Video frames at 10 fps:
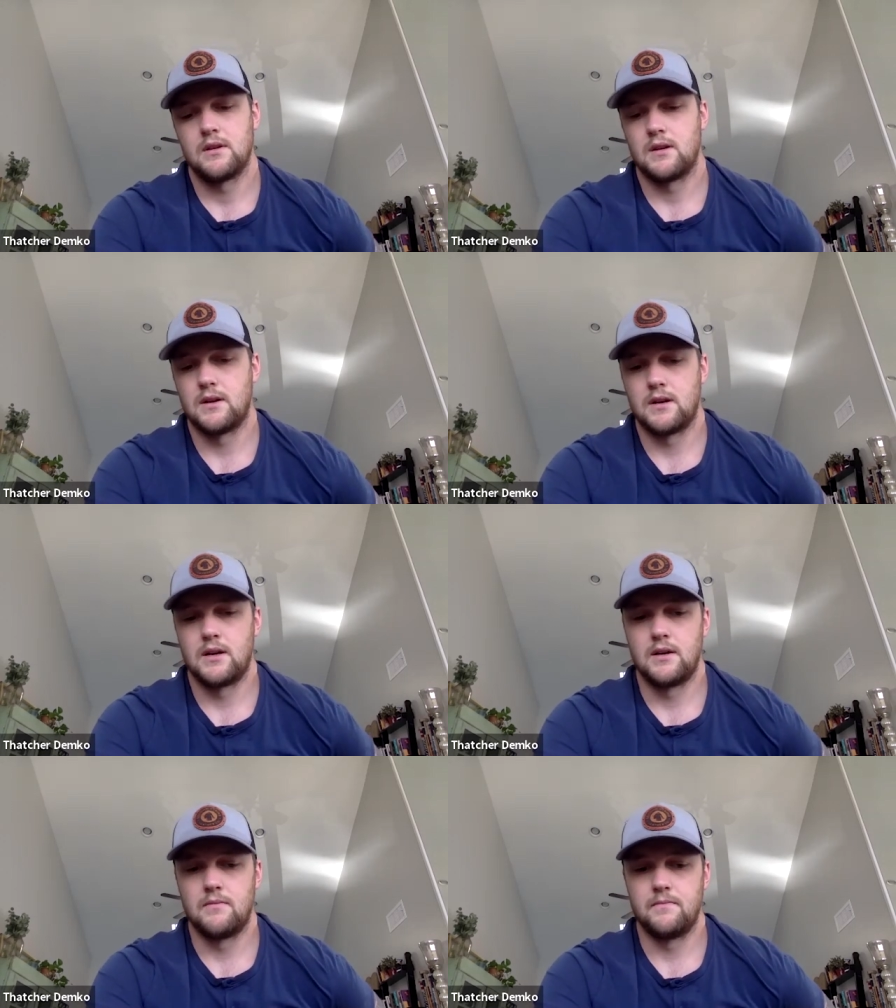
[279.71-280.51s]

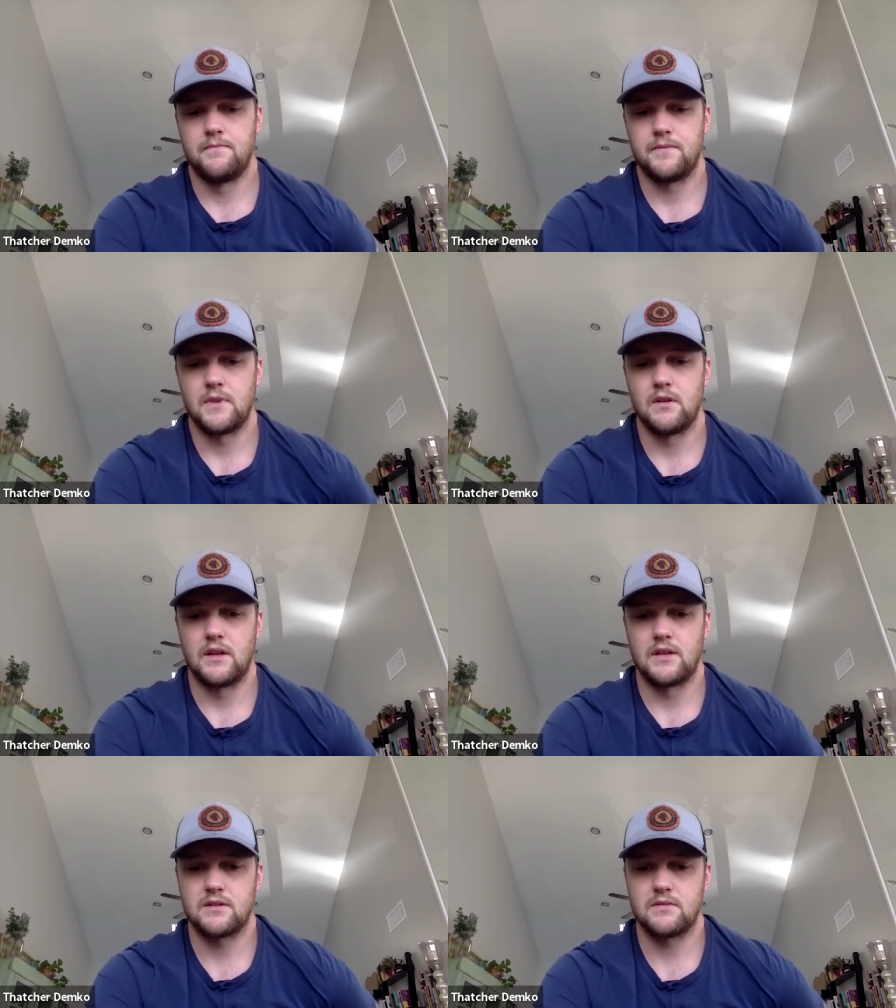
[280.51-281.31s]
um, you know,
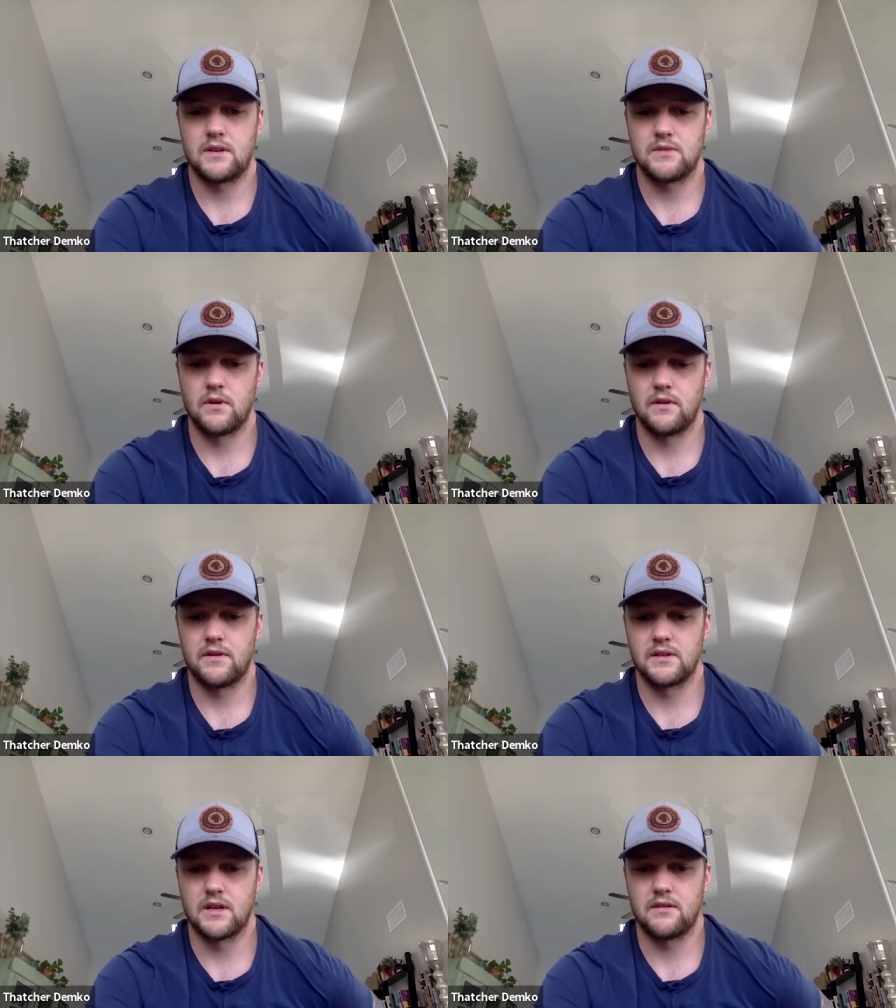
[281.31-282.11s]
that's that's one of the
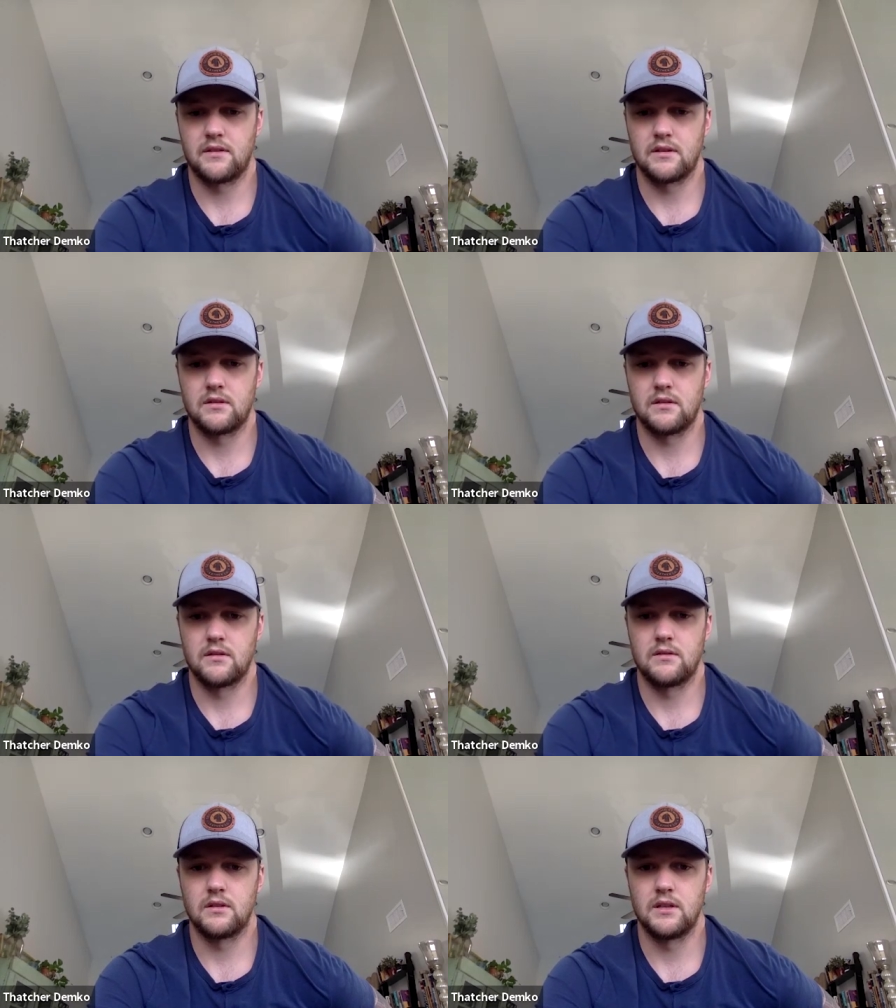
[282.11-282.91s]
things I think that the
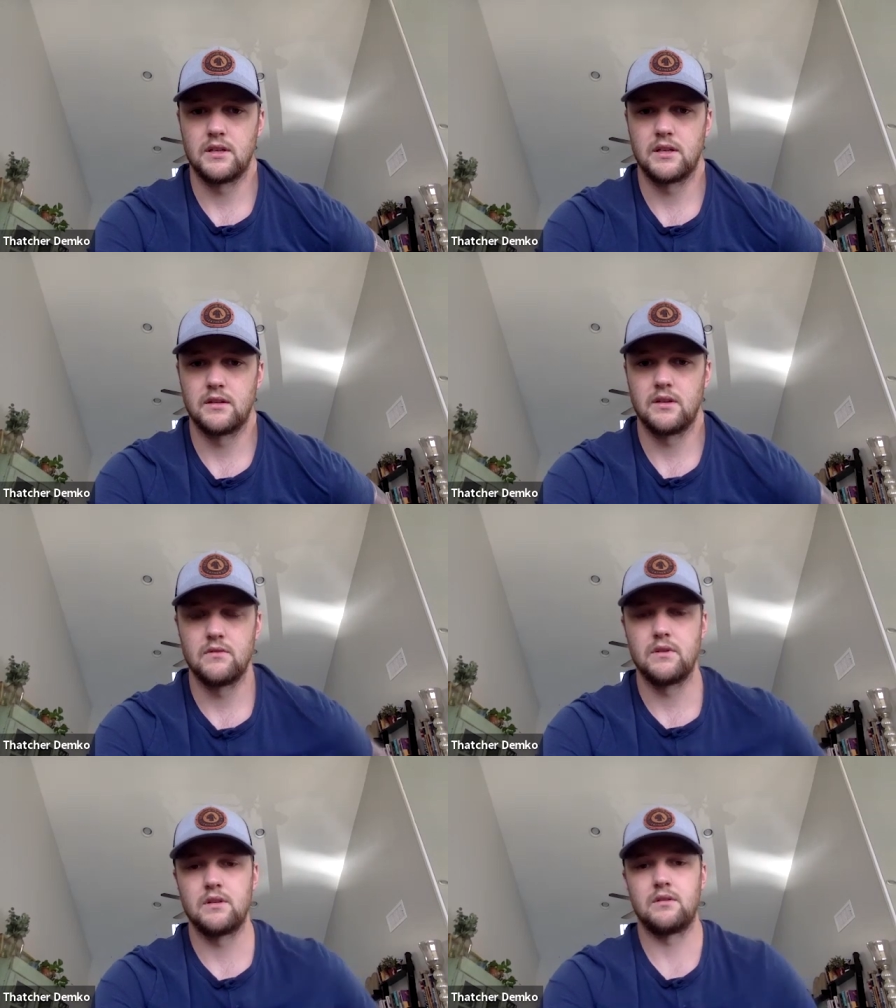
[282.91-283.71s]
the league and the
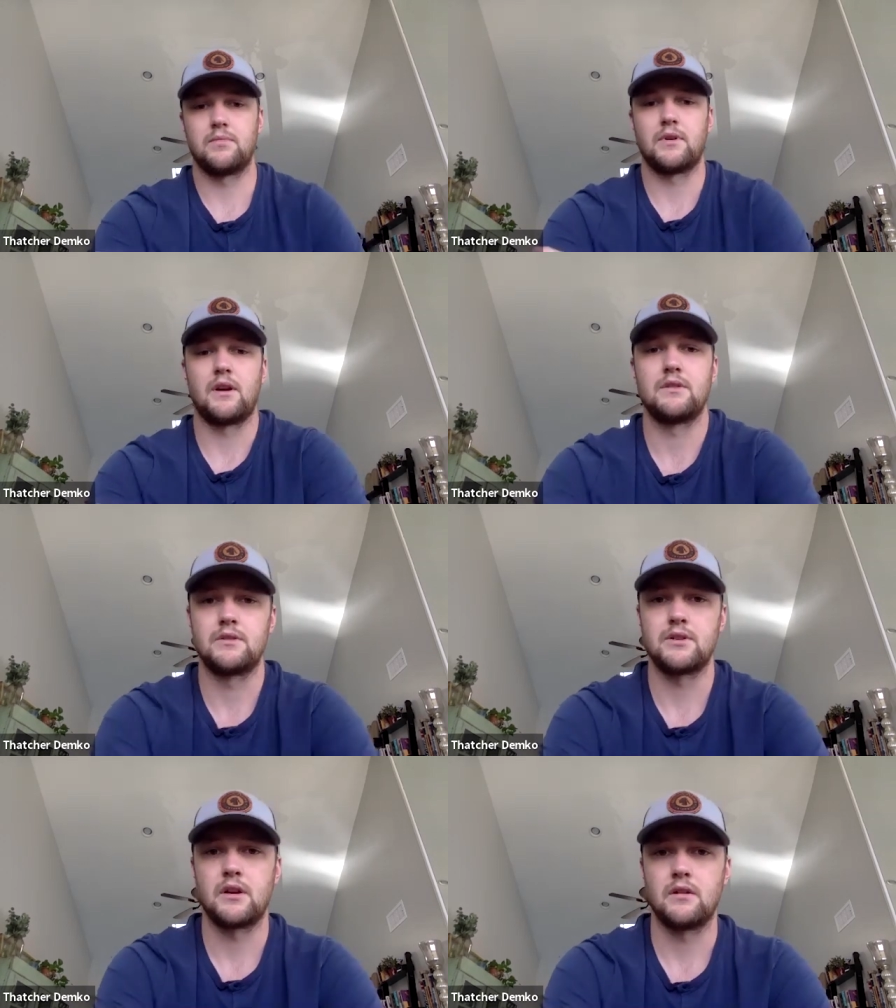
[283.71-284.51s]
union and the players are
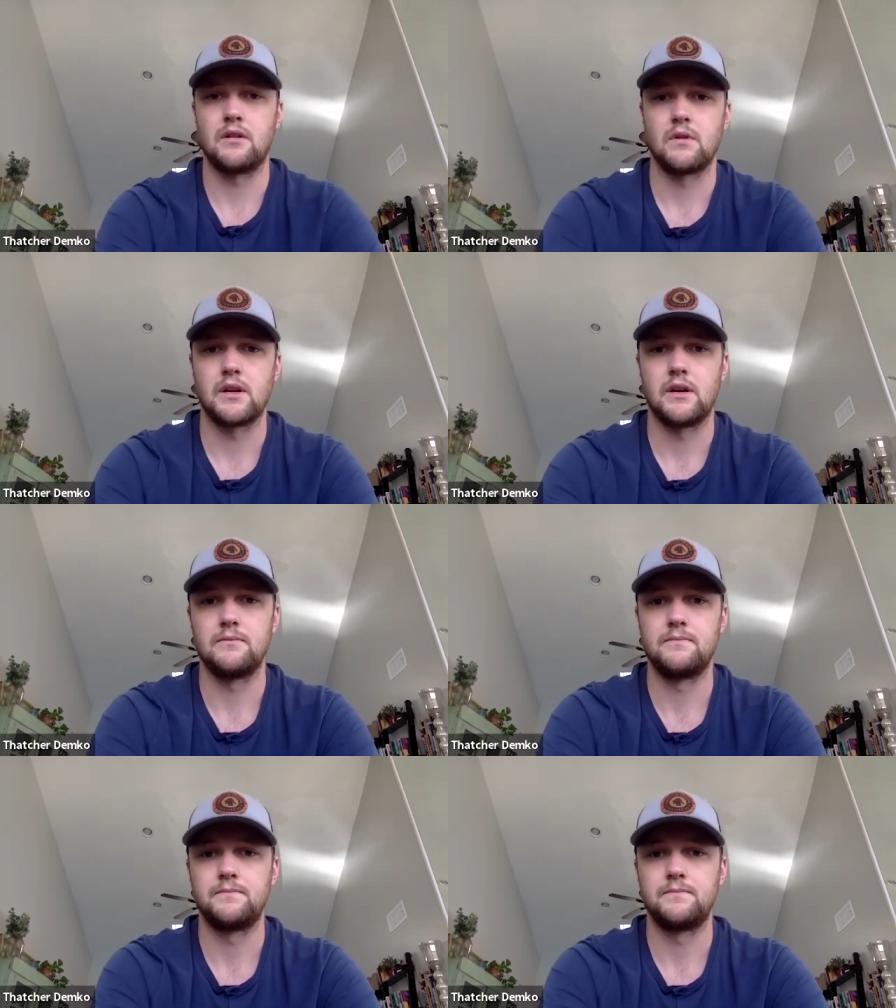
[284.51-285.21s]
trying to all work out.